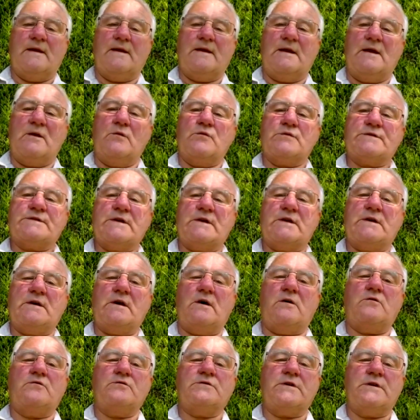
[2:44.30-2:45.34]
It was a
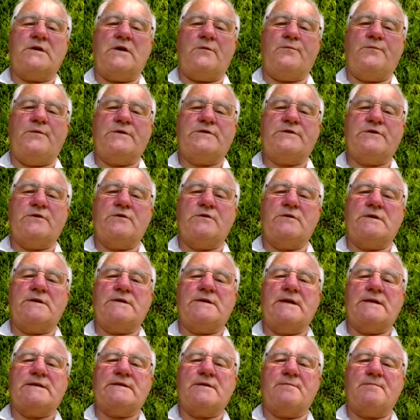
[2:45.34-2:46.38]
golden
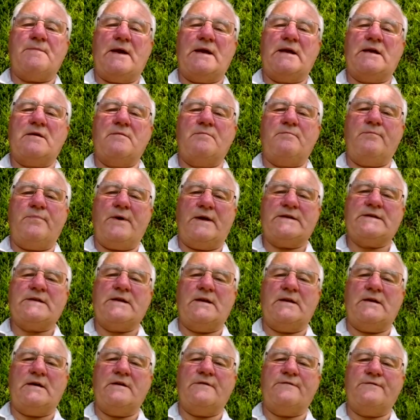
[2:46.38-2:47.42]
opportunity to make a better
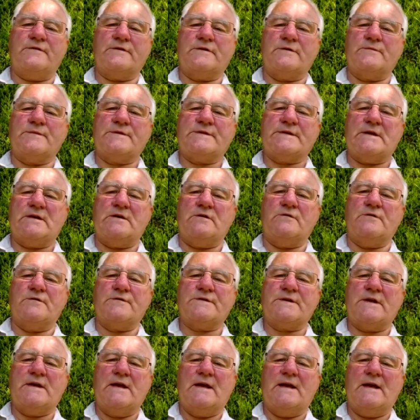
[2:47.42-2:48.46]
life for
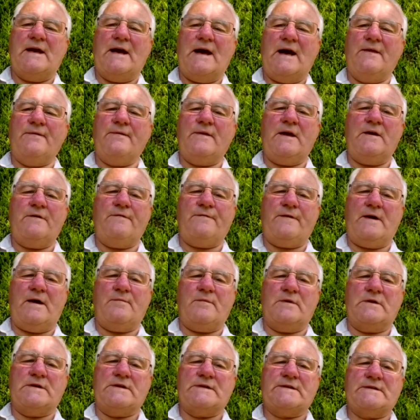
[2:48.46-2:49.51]
themselves and their
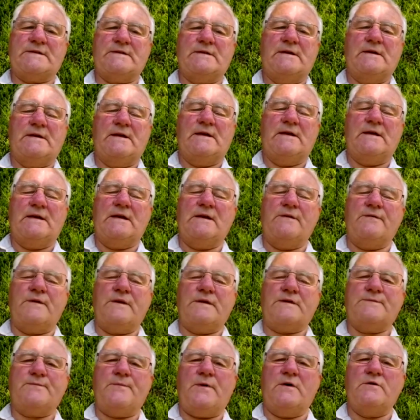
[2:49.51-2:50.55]
families in
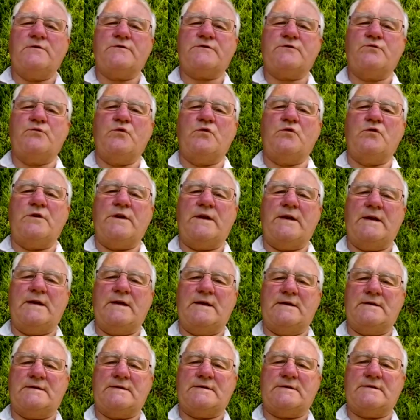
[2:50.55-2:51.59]
these post-war
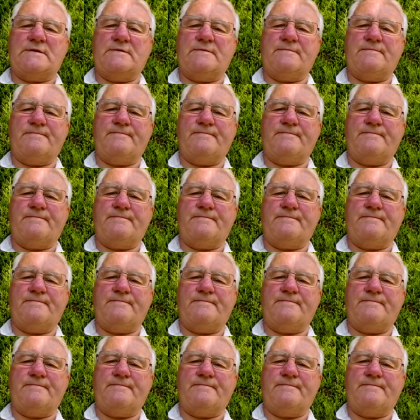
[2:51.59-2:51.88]
years.